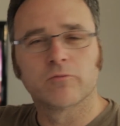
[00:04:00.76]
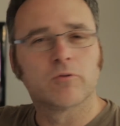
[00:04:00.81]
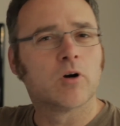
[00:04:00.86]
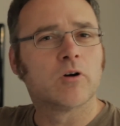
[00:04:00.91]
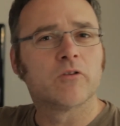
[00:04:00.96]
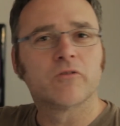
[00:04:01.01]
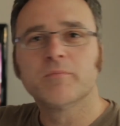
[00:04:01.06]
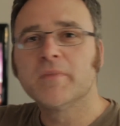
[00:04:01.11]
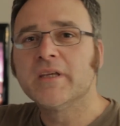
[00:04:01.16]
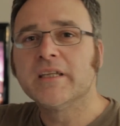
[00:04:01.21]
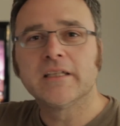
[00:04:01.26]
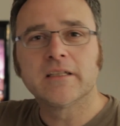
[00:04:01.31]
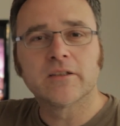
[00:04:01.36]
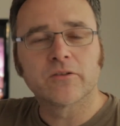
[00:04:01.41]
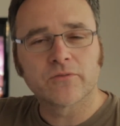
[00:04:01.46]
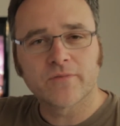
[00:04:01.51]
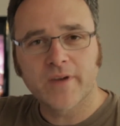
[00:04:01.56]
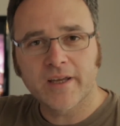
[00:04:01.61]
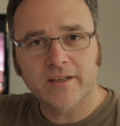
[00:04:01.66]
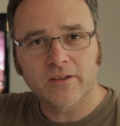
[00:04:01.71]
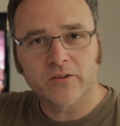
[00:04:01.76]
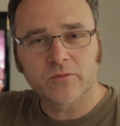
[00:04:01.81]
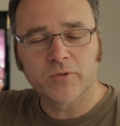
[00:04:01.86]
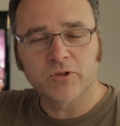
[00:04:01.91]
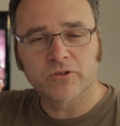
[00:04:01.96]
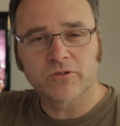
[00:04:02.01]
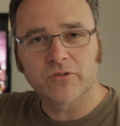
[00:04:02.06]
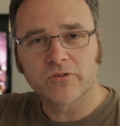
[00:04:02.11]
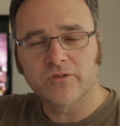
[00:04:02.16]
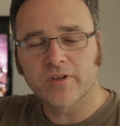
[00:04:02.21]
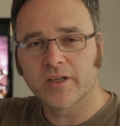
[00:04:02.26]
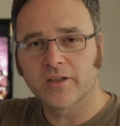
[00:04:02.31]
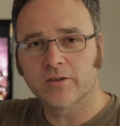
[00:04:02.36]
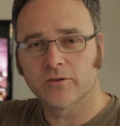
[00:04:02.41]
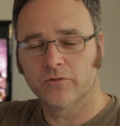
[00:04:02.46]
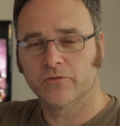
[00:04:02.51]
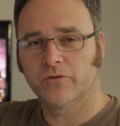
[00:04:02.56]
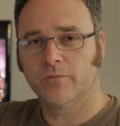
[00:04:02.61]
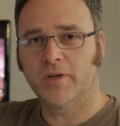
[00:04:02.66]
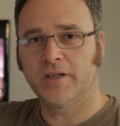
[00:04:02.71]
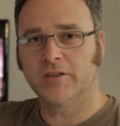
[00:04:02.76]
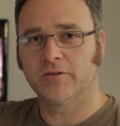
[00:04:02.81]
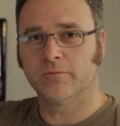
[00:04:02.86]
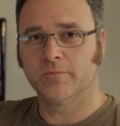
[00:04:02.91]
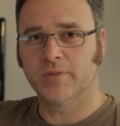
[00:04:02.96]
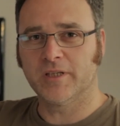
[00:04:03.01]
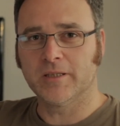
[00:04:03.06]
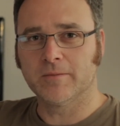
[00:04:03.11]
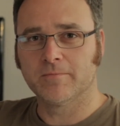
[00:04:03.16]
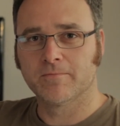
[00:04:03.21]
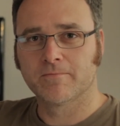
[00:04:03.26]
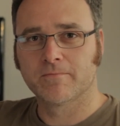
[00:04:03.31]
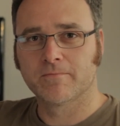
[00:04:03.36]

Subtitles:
a row of meaningless FedEx missions sending you from A to B.